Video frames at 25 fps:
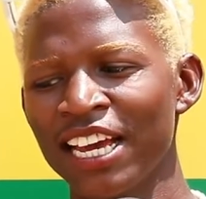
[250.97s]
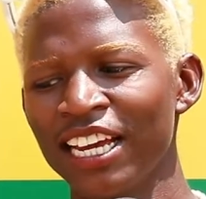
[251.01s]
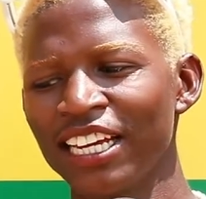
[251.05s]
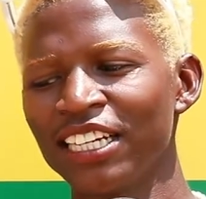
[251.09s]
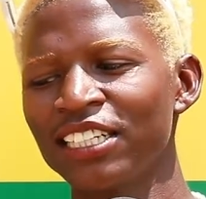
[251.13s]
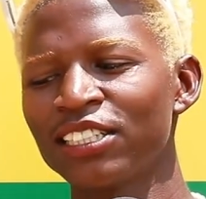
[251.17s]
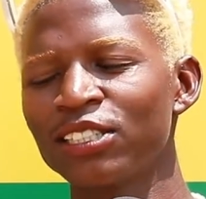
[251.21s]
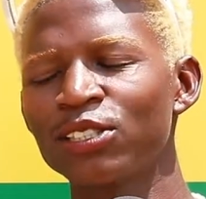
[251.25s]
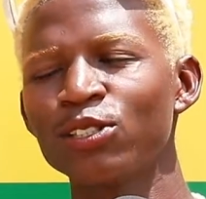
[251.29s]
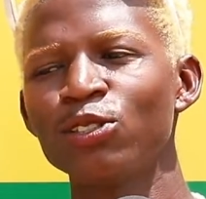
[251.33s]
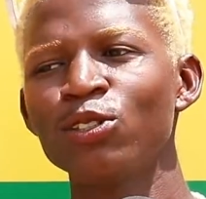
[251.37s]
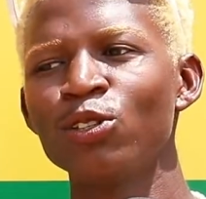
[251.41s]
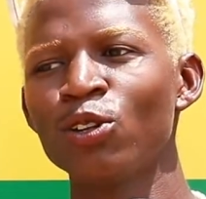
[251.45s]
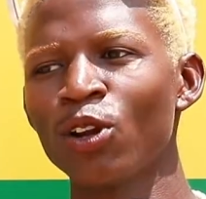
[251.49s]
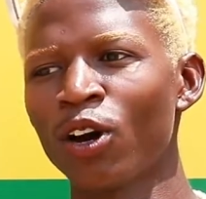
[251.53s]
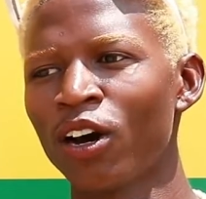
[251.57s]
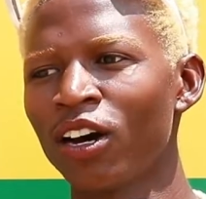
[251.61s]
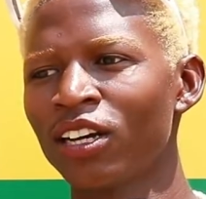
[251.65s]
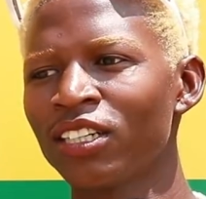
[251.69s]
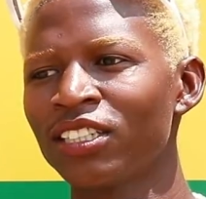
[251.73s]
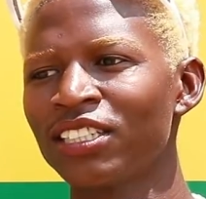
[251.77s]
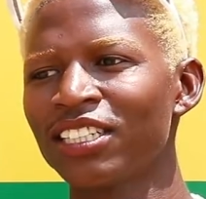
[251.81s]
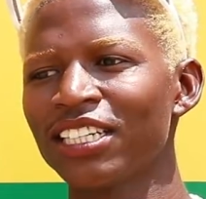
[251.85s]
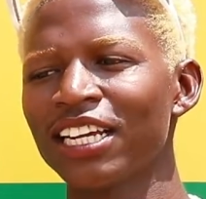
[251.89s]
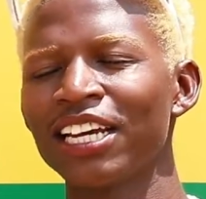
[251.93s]
is
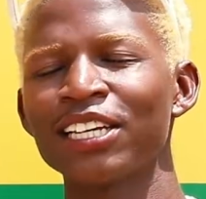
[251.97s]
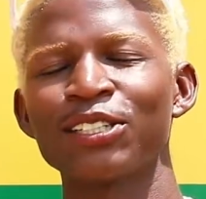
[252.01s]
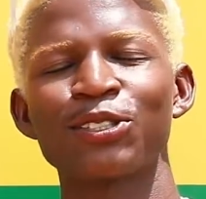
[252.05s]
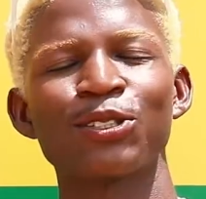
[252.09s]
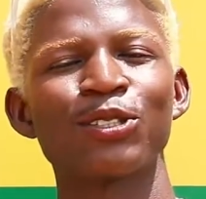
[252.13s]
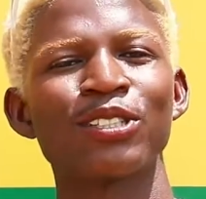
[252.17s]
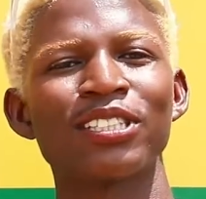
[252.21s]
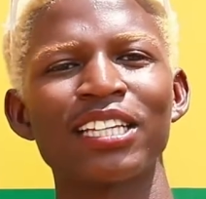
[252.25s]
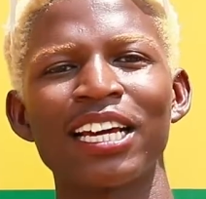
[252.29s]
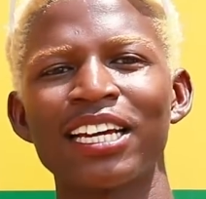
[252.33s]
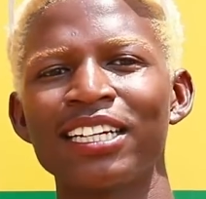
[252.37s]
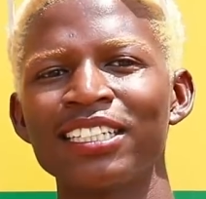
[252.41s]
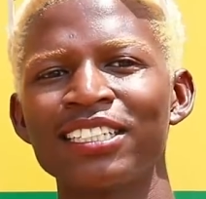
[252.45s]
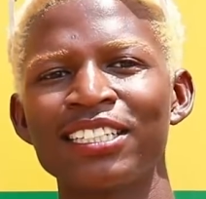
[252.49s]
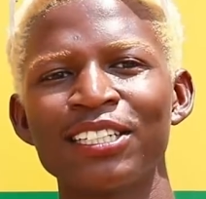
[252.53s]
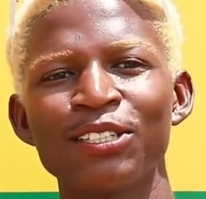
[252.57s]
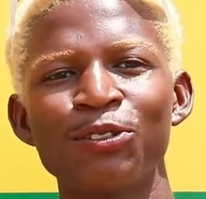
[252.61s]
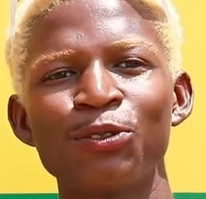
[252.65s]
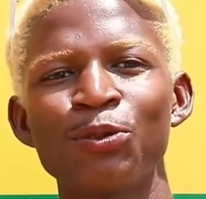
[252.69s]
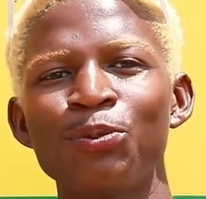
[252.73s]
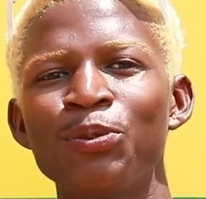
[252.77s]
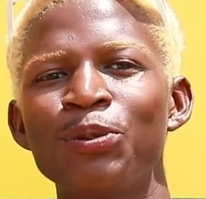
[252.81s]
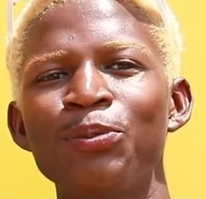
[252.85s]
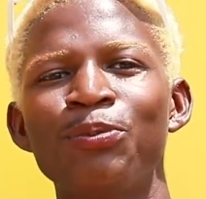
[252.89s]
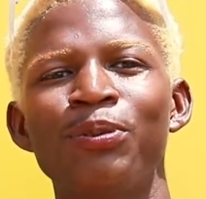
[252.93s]
not a society
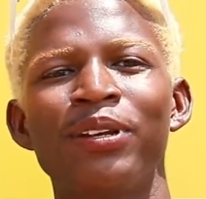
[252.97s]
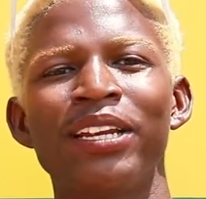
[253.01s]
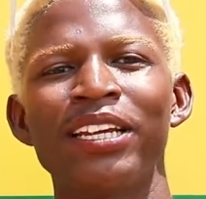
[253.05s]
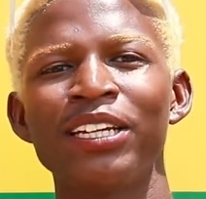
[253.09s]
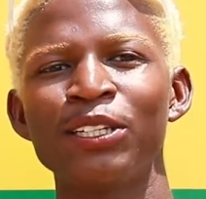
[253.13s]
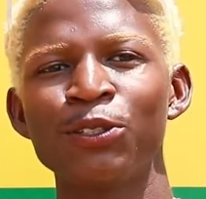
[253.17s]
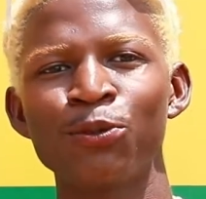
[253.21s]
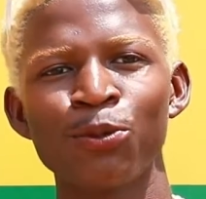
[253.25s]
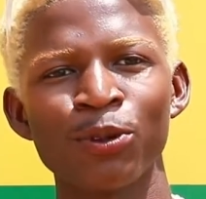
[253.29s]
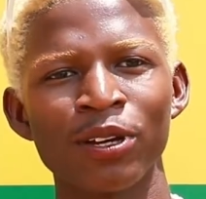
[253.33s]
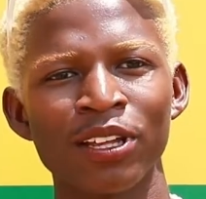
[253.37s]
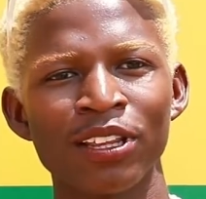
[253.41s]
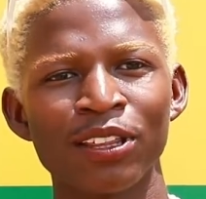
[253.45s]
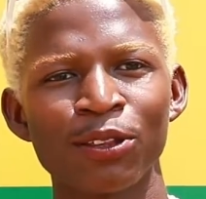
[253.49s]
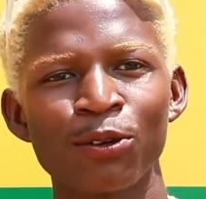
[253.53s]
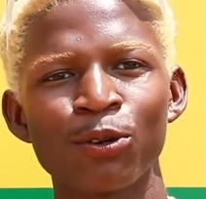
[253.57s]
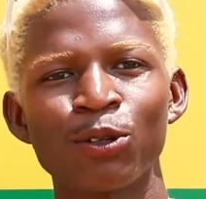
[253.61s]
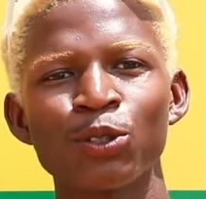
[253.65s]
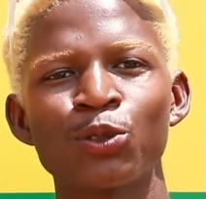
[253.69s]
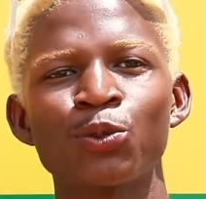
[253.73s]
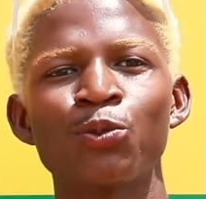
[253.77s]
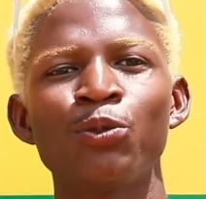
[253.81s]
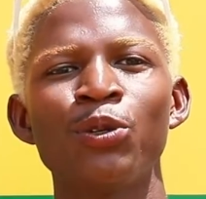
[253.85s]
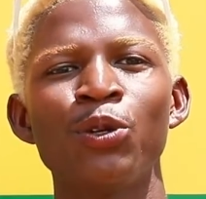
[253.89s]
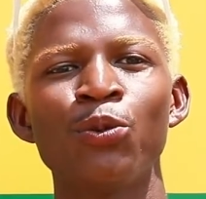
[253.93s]
to be played with
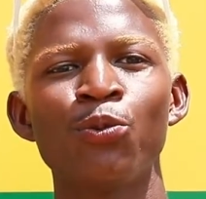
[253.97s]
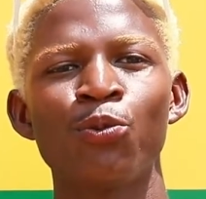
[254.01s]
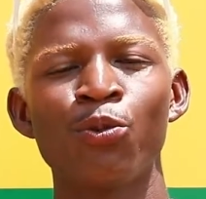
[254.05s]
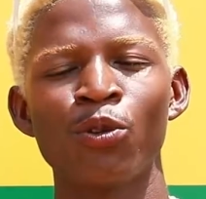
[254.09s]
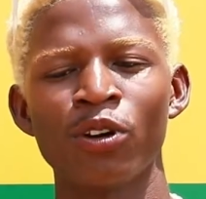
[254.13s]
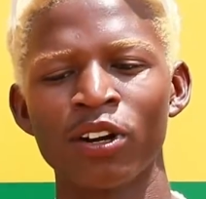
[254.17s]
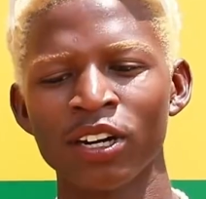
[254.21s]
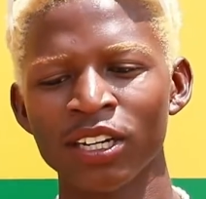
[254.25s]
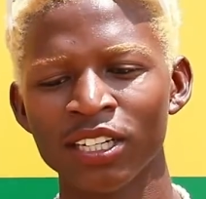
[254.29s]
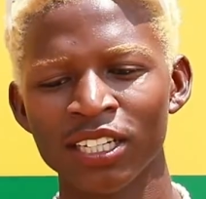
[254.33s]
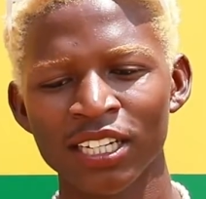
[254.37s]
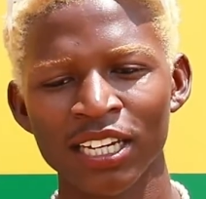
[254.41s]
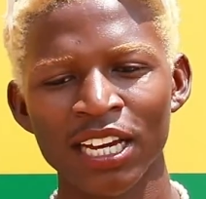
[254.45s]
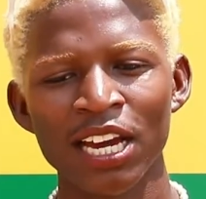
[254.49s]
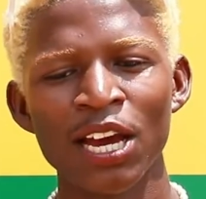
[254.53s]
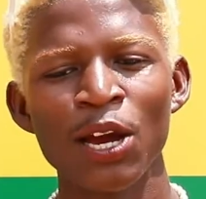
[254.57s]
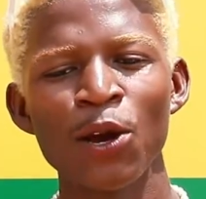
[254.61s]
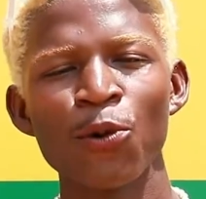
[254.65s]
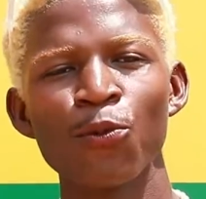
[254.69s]
because we work,